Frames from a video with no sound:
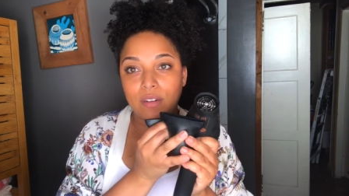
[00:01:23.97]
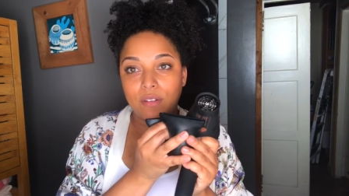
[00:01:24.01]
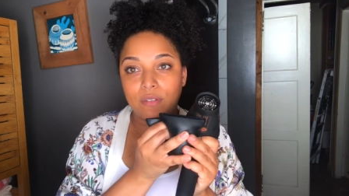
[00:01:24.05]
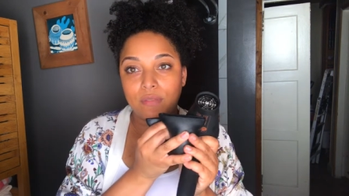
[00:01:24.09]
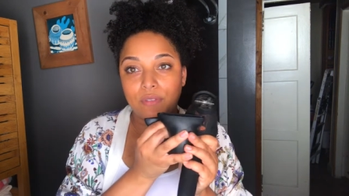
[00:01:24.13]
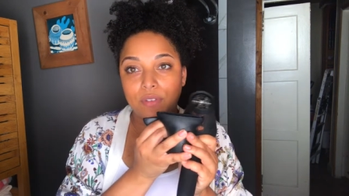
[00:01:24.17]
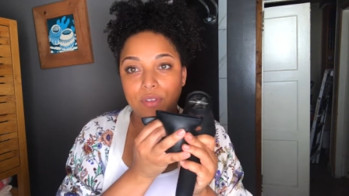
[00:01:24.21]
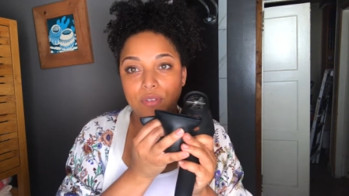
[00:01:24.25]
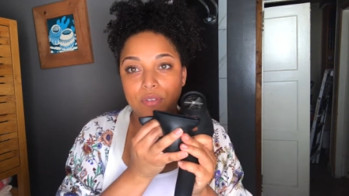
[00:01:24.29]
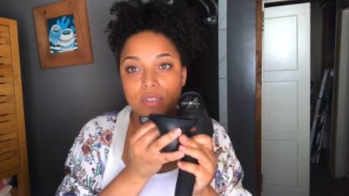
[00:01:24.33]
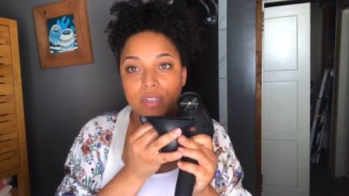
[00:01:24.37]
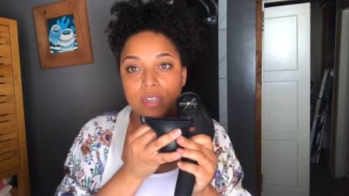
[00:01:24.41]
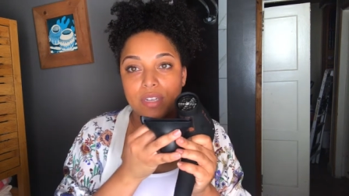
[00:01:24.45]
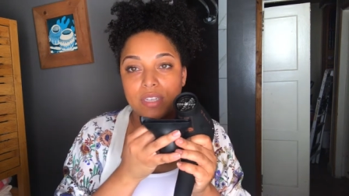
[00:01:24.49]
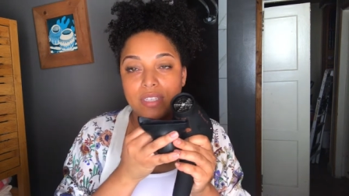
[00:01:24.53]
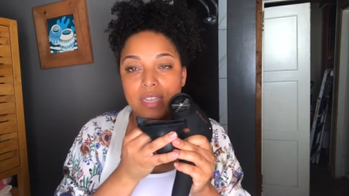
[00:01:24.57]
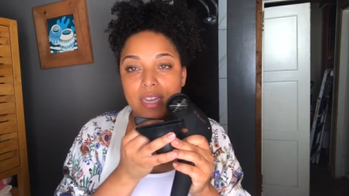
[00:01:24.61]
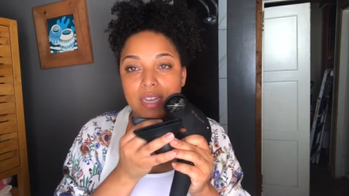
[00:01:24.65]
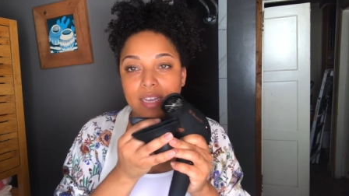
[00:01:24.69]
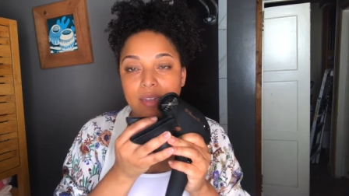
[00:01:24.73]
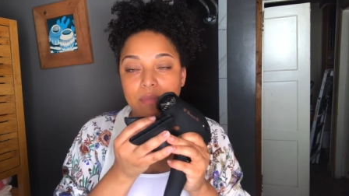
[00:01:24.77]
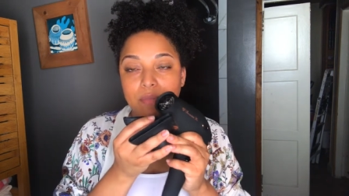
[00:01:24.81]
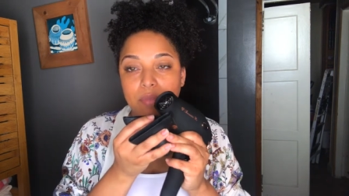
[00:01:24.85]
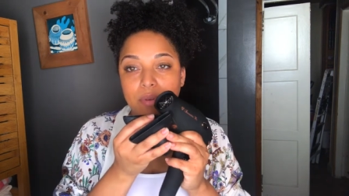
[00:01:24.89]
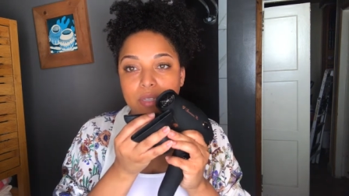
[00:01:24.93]
the diffuser because
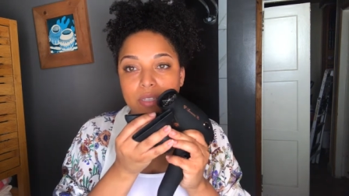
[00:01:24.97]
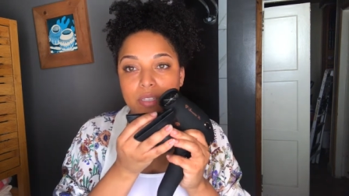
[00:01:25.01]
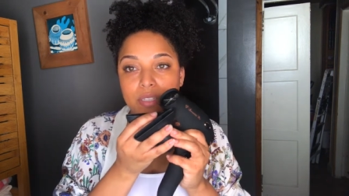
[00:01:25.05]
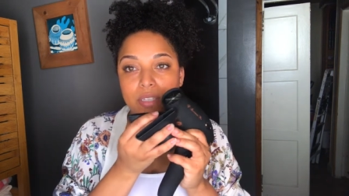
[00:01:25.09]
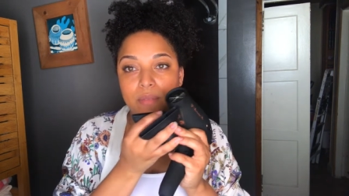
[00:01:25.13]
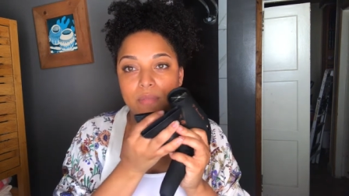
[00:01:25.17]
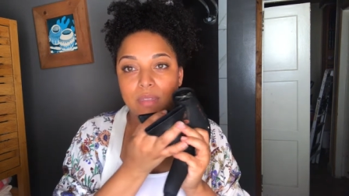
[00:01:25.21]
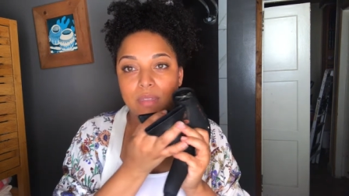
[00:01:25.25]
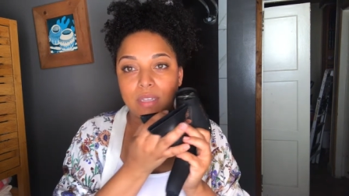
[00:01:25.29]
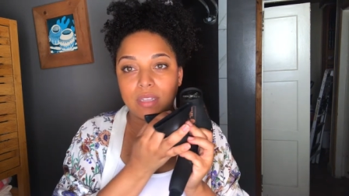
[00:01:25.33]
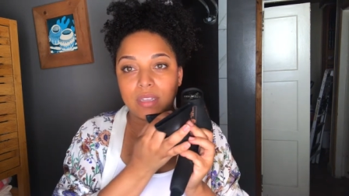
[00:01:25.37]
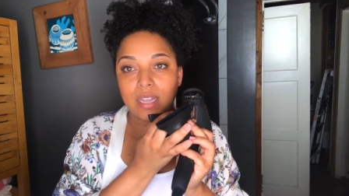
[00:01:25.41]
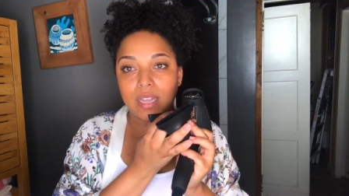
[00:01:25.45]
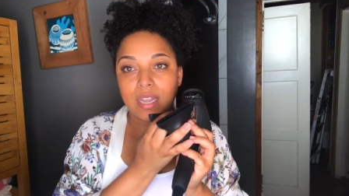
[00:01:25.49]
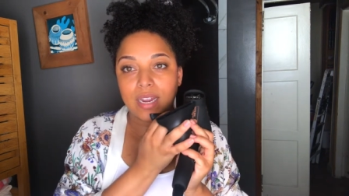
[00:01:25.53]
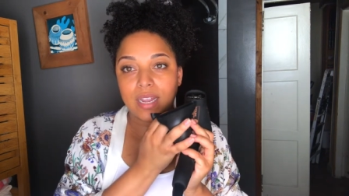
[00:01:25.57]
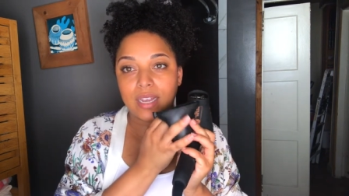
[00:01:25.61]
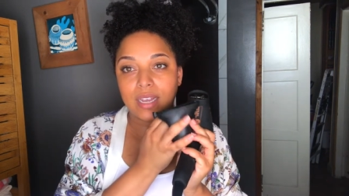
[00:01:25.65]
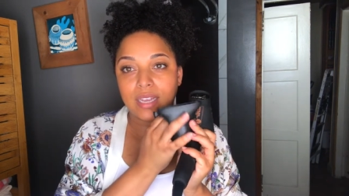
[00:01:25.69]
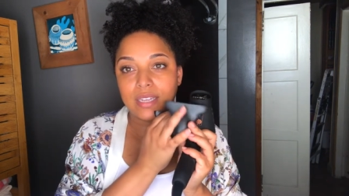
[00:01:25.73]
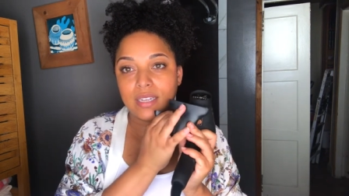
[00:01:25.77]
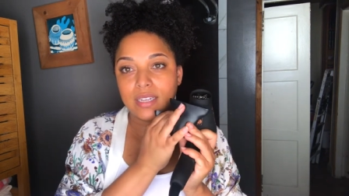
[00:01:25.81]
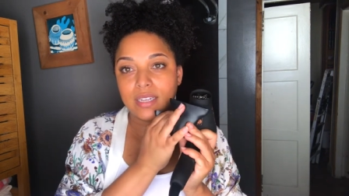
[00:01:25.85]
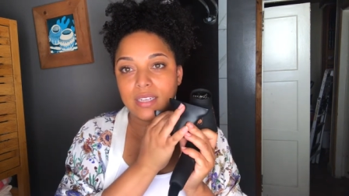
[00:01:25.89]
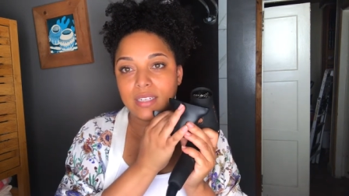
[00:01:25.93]
I can put something that I
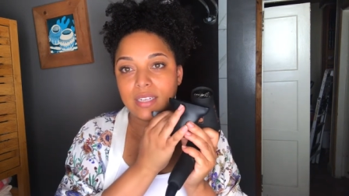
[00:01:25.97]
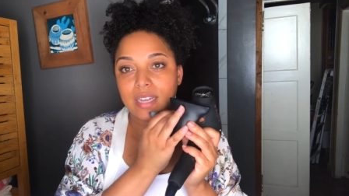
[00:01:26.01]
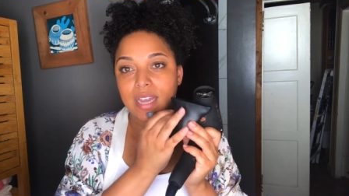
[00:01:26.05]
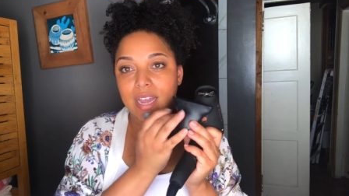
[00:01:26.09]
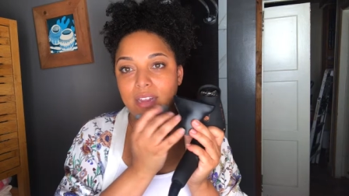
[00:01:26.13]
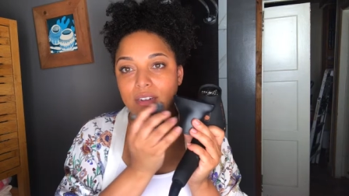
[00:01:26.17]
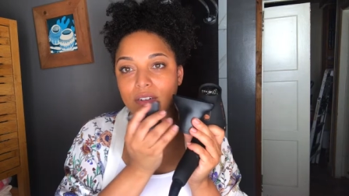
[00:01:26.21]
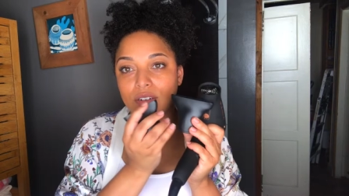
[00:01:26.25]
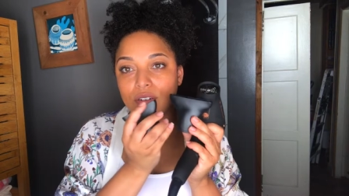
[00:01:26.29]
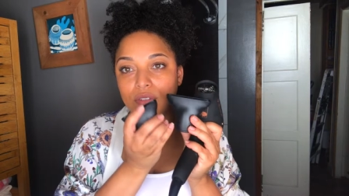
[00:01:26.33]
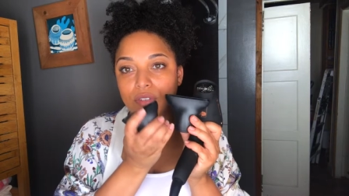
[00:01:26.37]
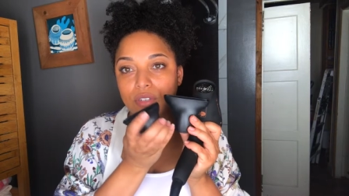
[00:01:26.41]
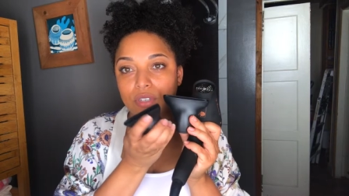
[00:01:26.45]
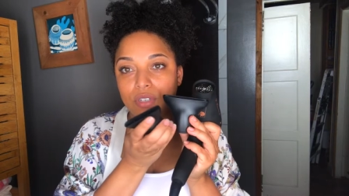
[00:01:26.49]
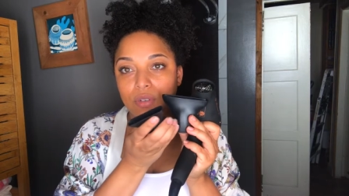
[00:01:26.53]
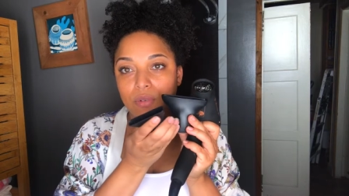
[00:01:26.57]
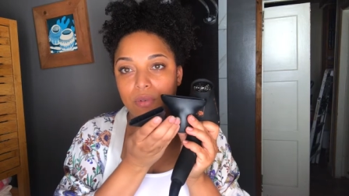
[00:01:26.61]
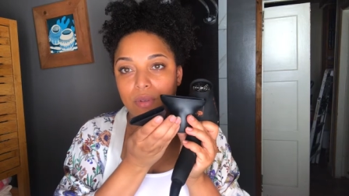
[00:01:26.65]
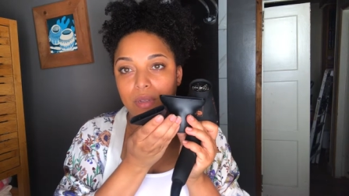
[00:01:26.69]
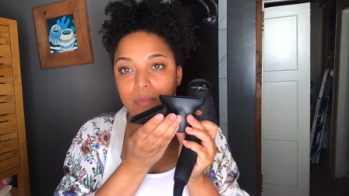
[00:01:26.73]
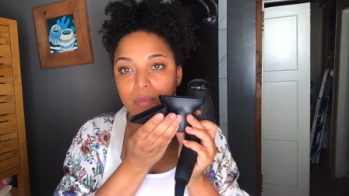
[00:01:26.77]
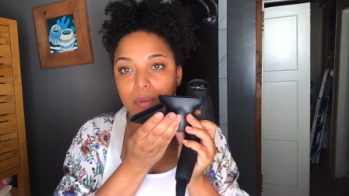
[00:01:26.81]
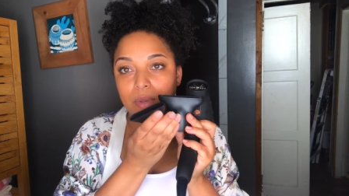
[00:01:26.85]
can attach to it.